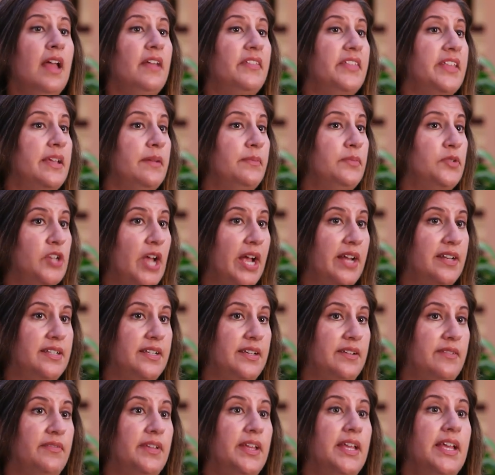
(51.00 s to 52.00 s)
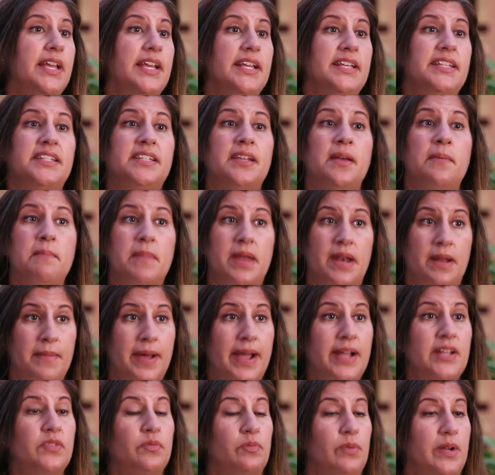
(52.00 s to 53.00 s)
The objective is to
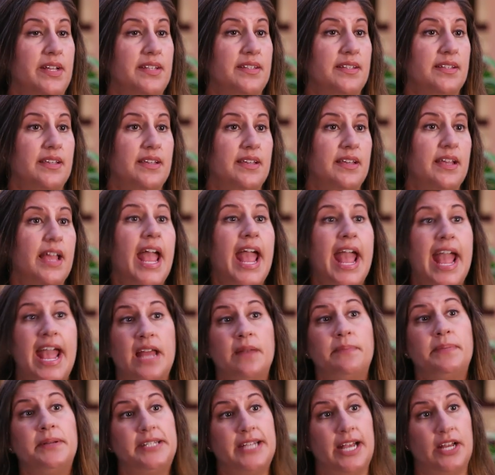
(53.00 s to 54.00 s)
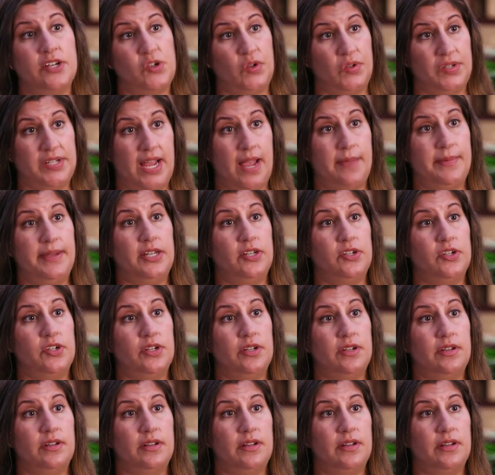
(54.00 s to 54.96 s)
minimize risk and potential damage.